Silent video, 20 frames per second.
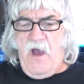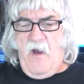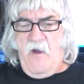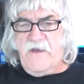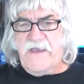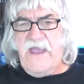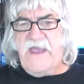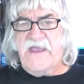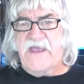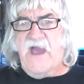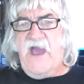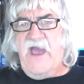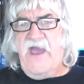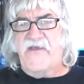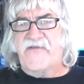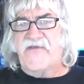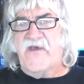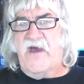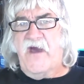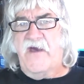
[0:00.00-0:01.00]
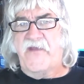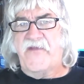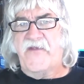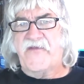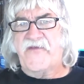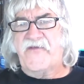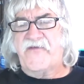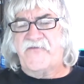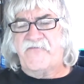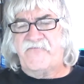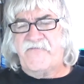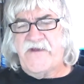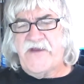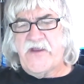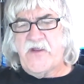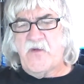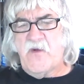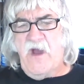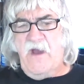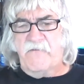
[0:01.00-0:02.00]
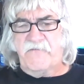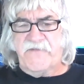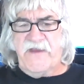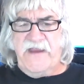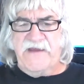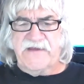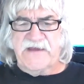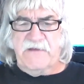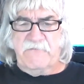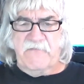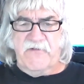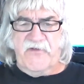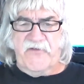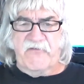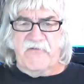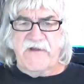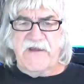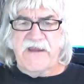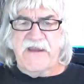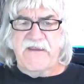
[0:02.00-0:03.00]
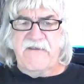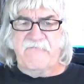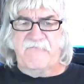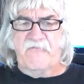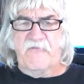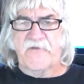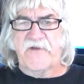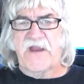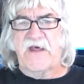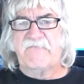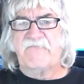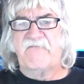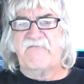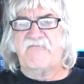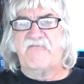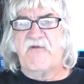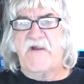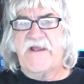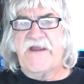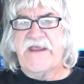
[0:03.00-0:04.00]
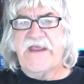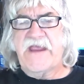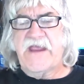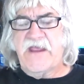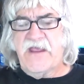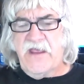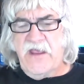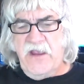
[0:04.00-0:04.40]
Okay guys, uh, this is video update number three for Love of Freddy